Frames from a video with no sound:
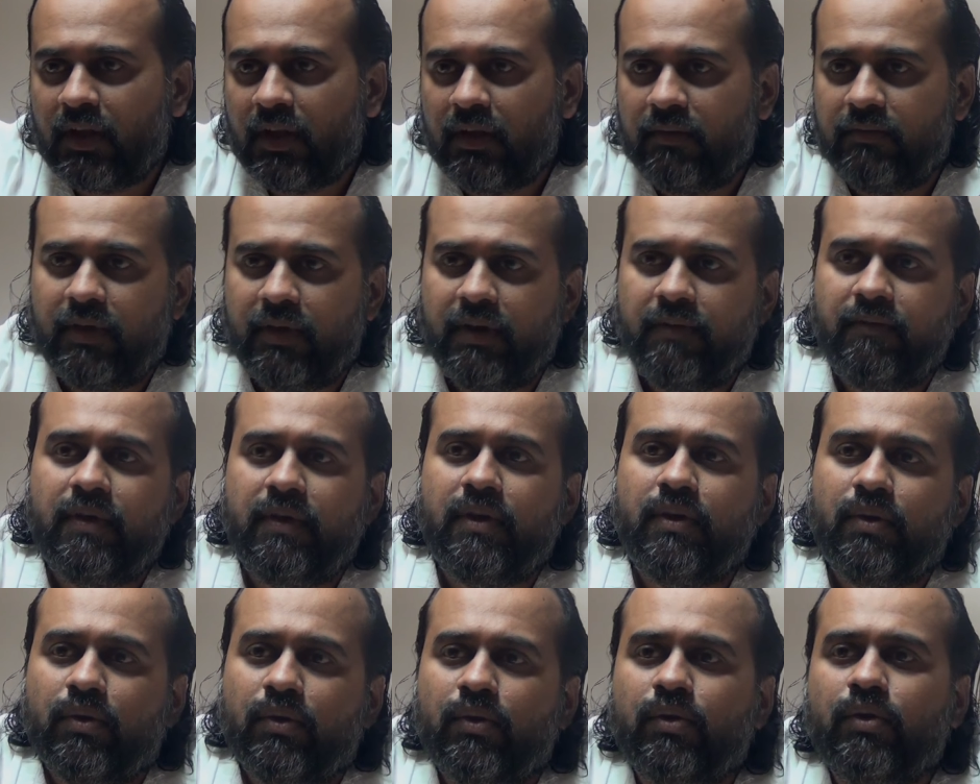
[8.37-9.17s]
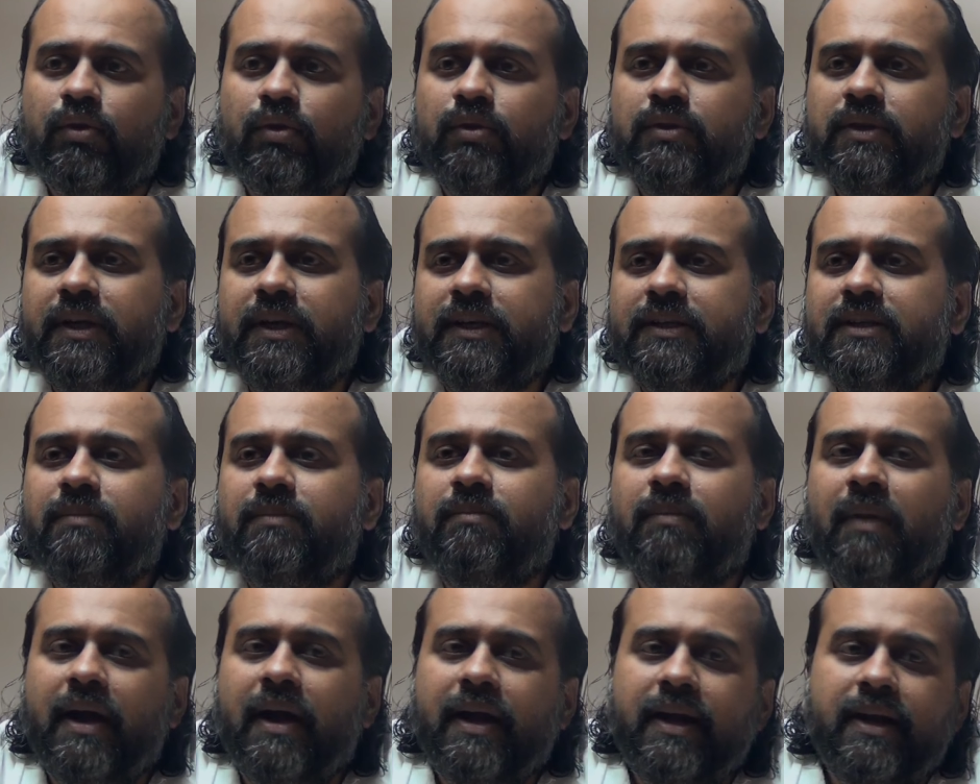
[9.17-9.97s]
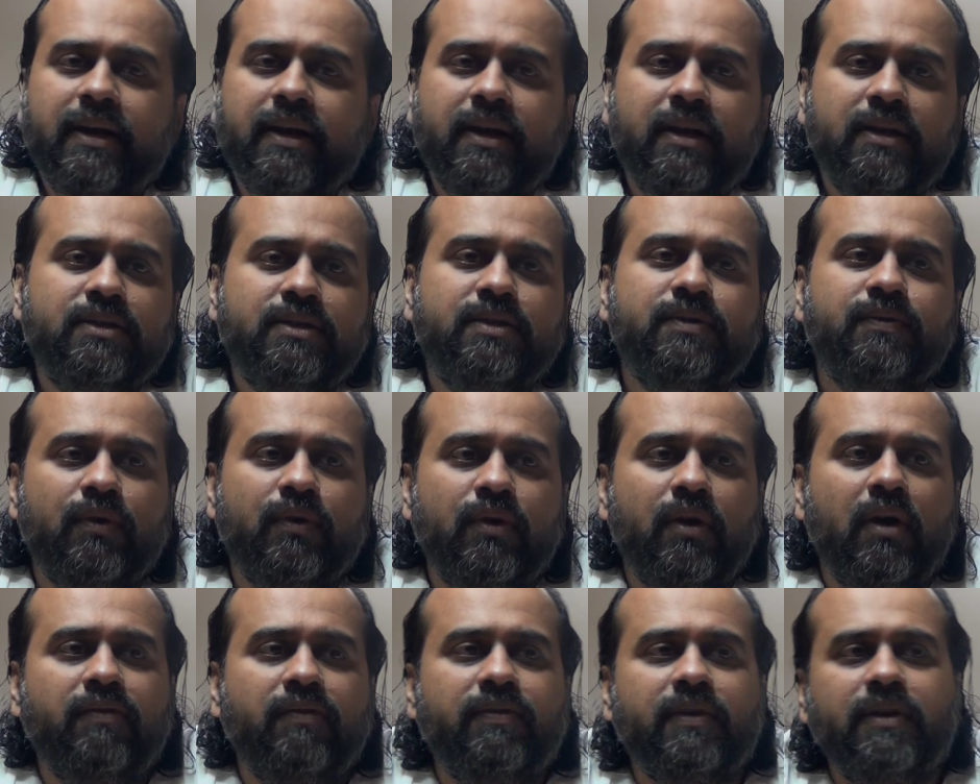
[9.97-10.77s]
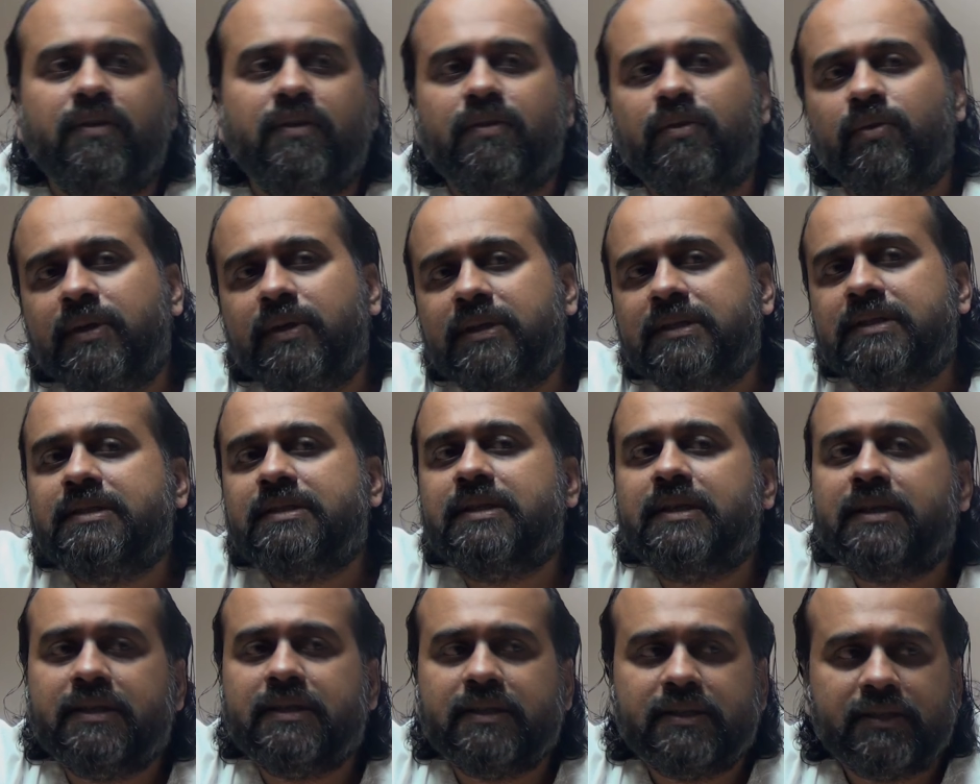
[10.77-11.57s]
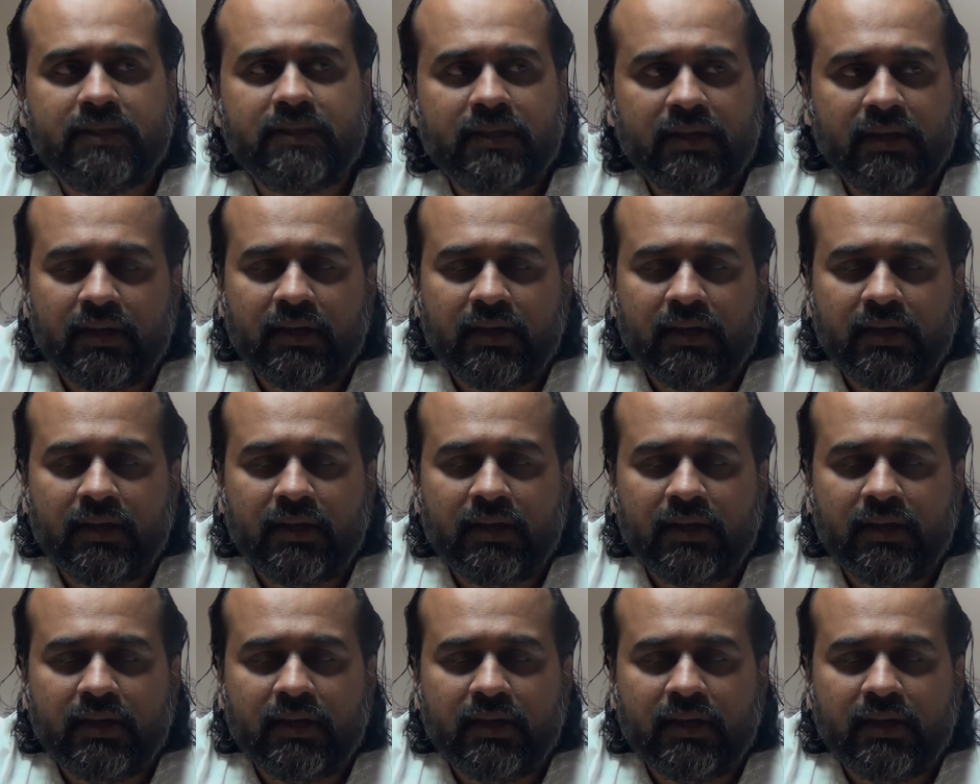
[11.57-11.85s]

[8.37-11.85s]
When we know that the mind is full of influences